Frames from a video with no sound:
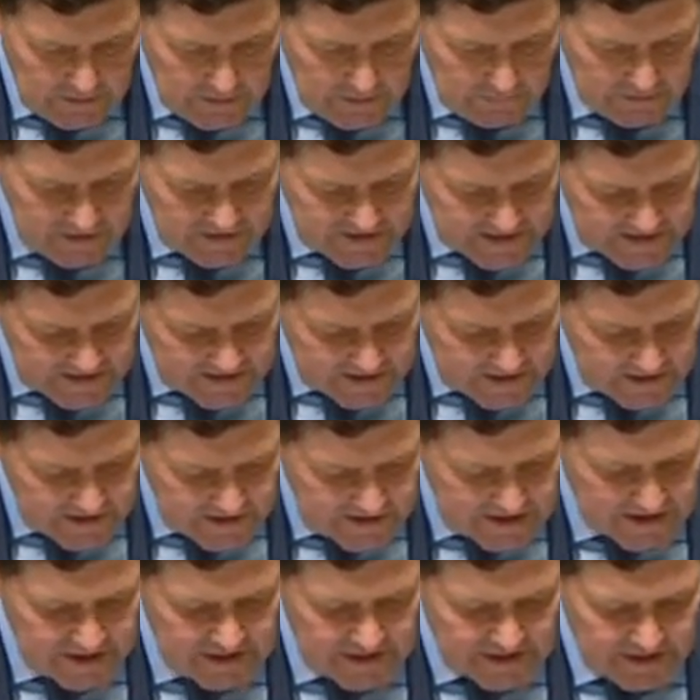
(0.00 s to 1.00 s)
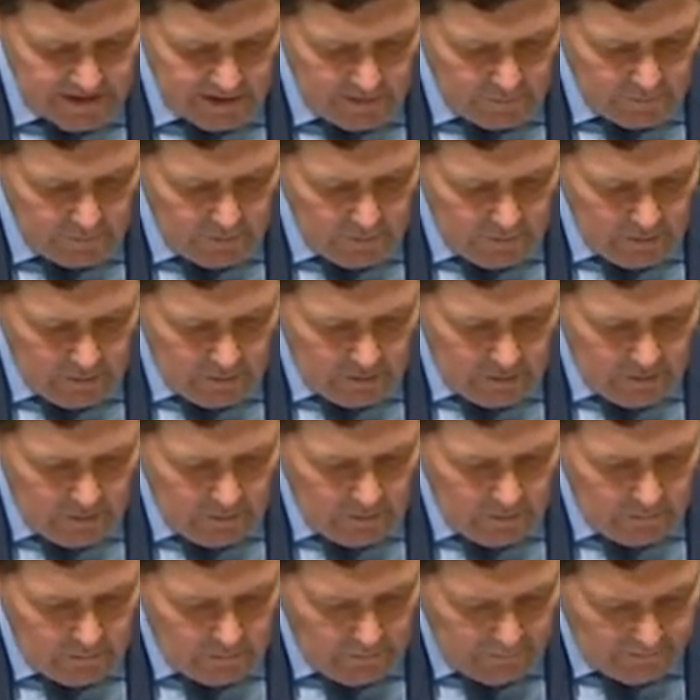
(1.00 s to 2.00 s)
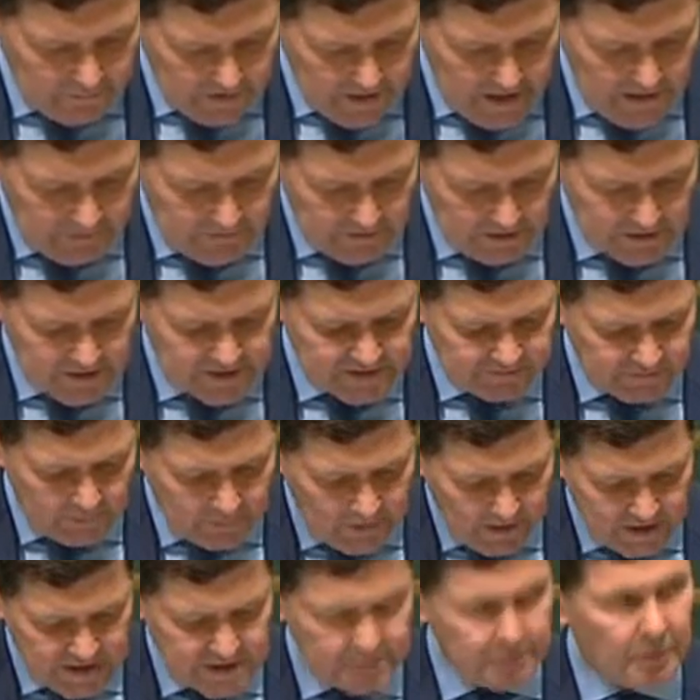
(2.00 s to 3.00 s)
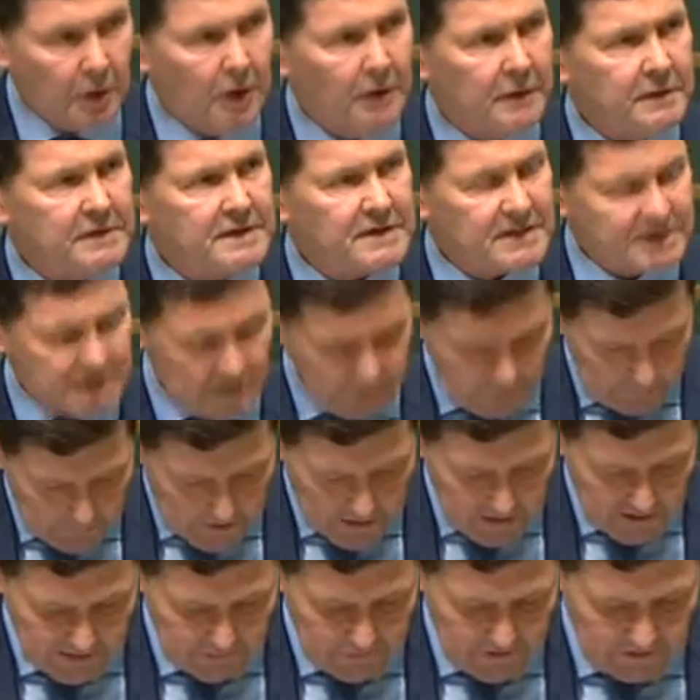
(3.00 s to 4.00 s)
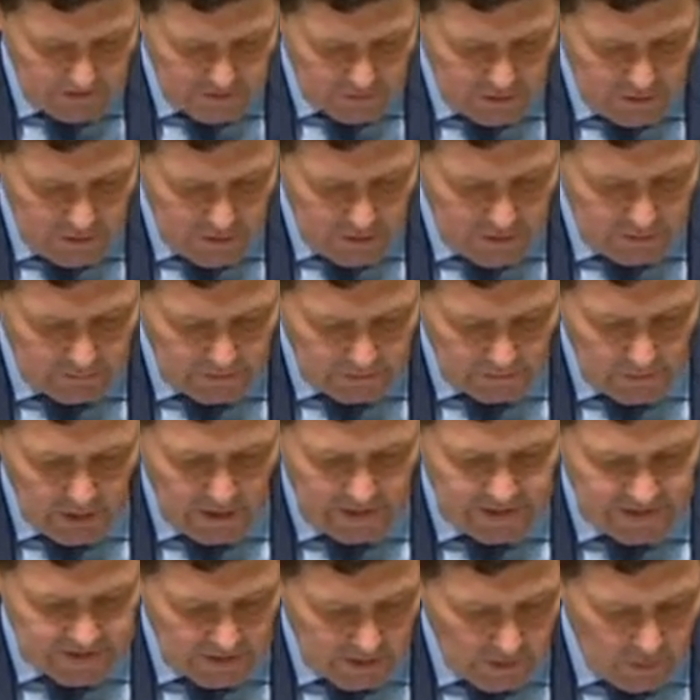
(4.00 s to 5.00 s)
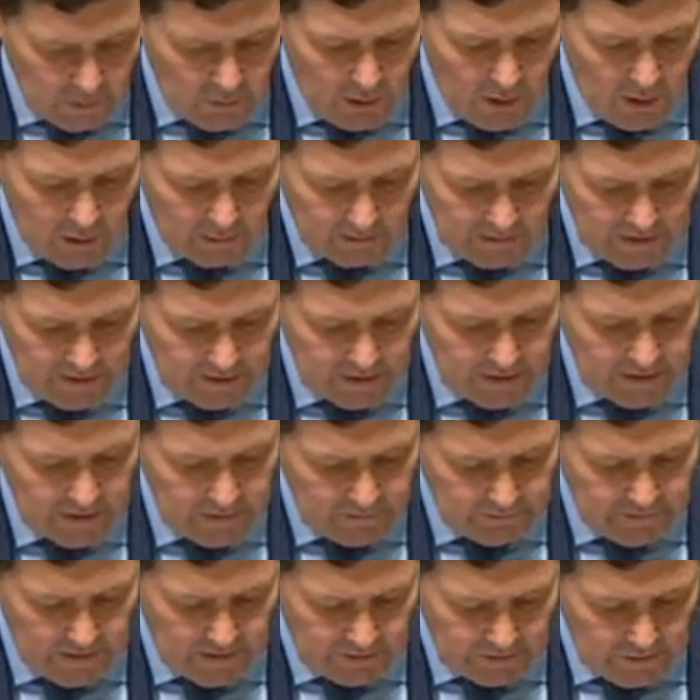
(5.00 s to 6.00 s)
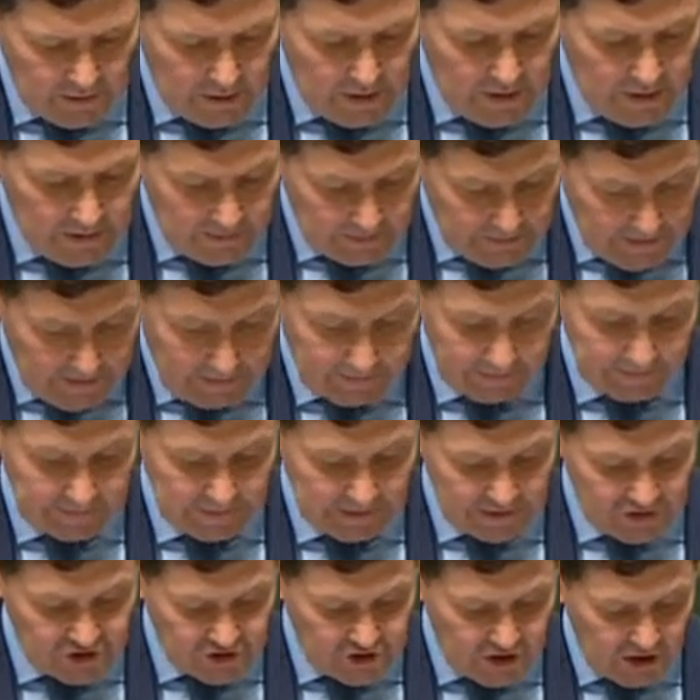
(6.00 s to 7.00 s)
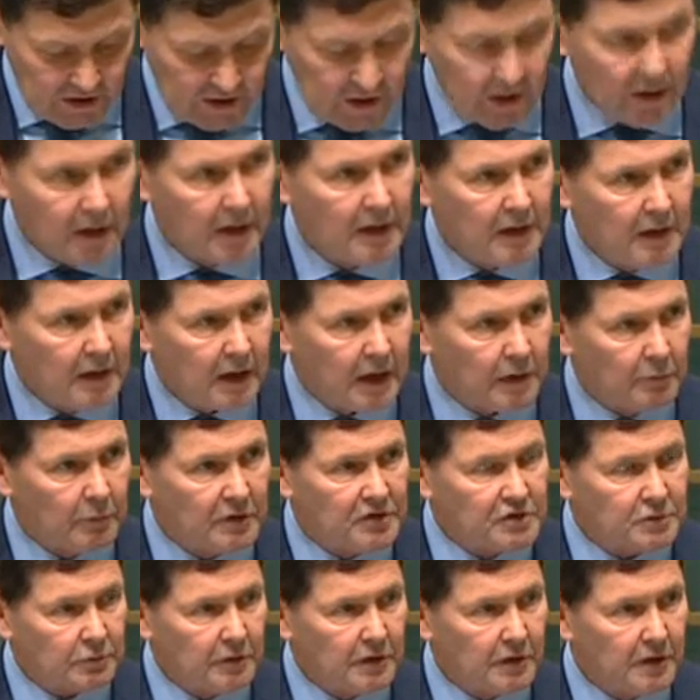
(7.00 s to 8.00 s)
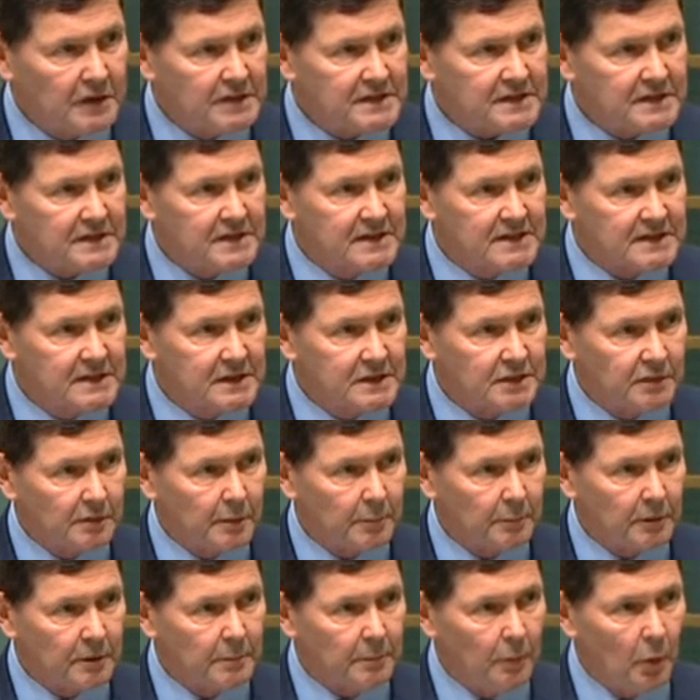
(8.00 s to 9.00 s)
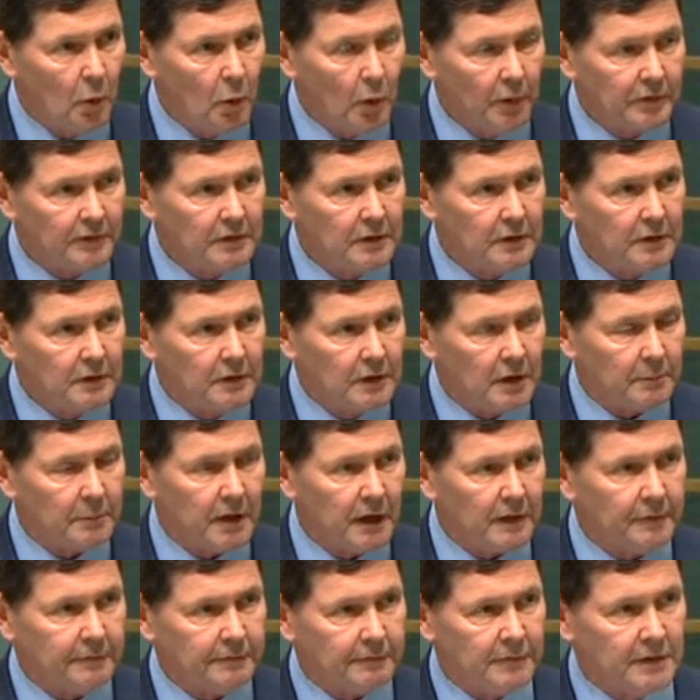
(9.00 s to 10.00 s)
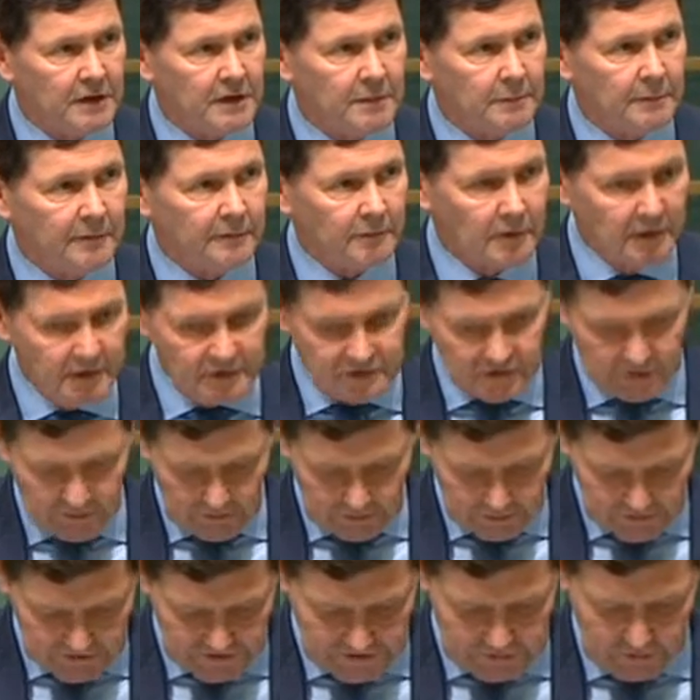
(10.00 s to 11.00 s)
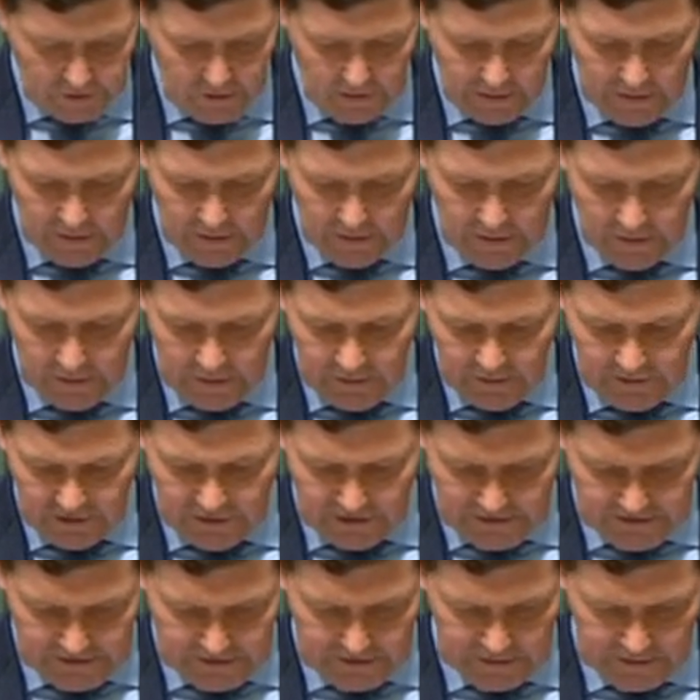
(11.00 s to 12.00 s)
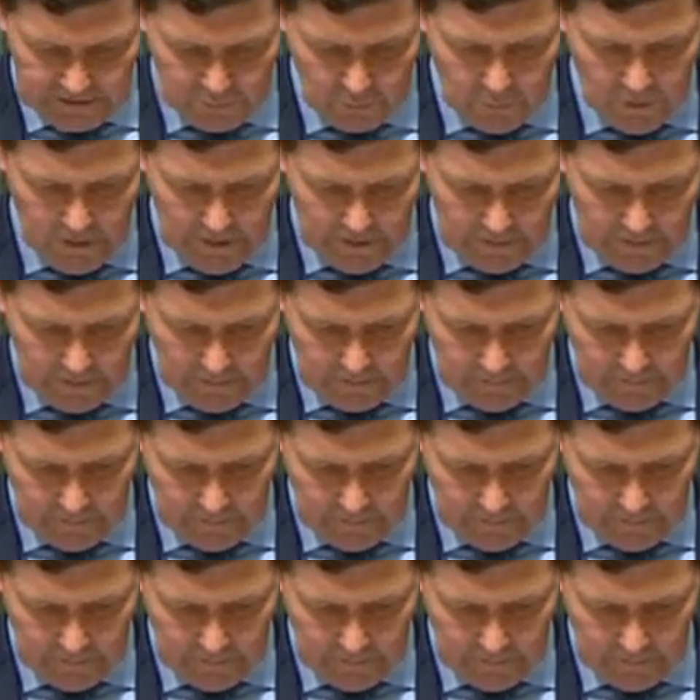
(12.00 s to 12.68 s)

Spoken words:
This is consistent with the evidence from experts to the Parliamentary Human Rights Inquiry that I currently chair and which released this interim report about freedom of religion in Australia just this week.